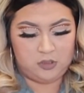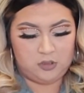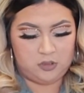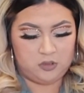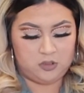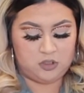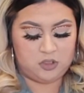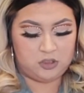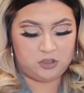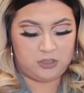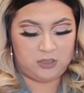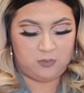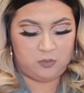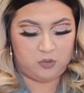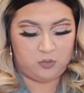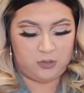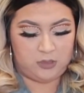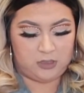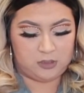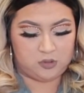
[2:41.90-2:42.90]
You just keep
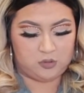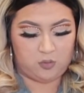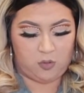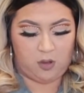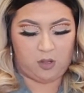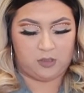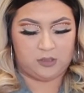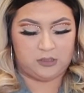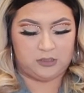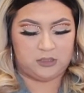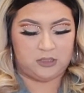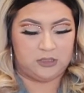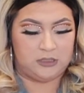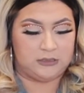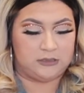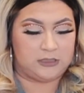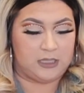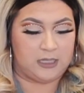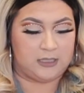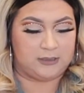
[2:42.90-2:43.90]
doing it to all the
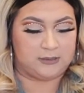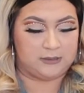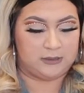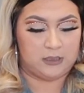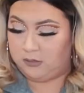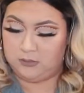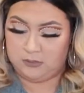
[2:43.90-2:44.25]
chiles, guys.